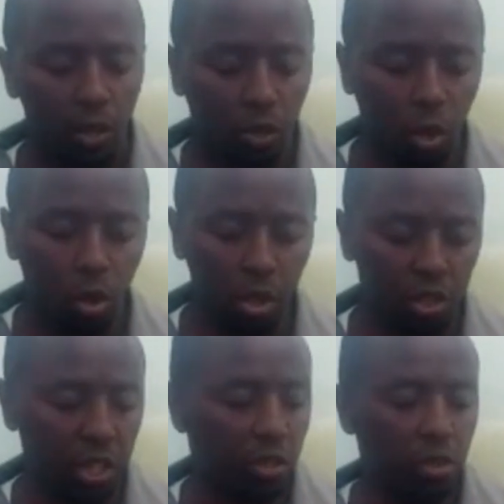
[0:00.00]
So
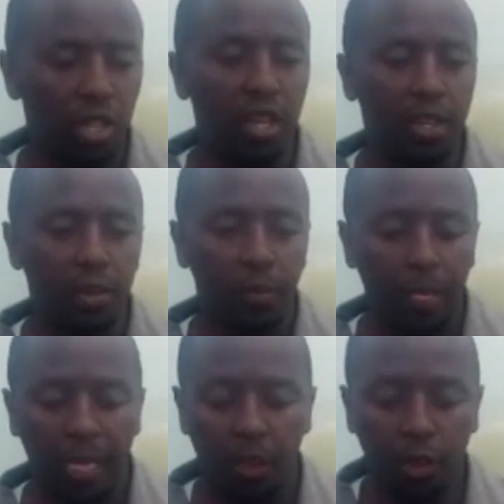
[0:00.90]
just today,
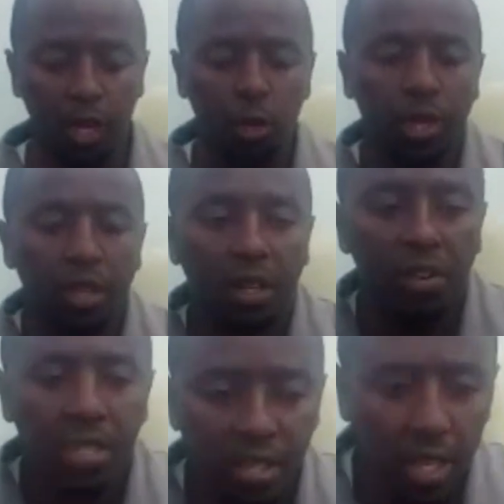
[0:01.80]
if you can look at the crates